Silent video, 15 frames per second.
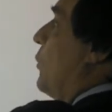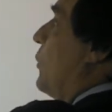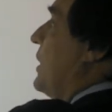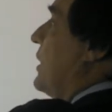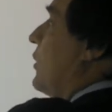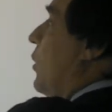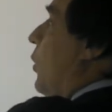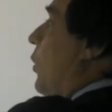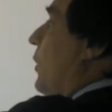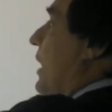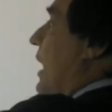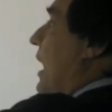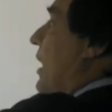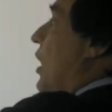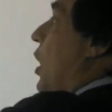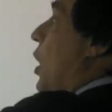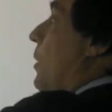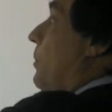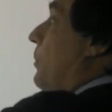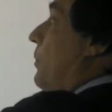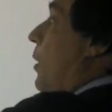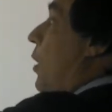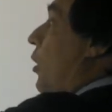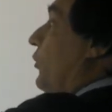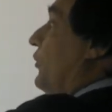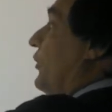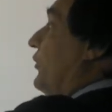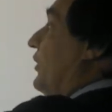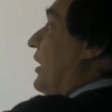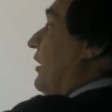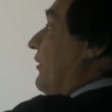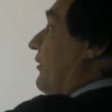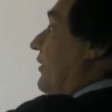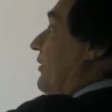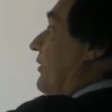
we call that positive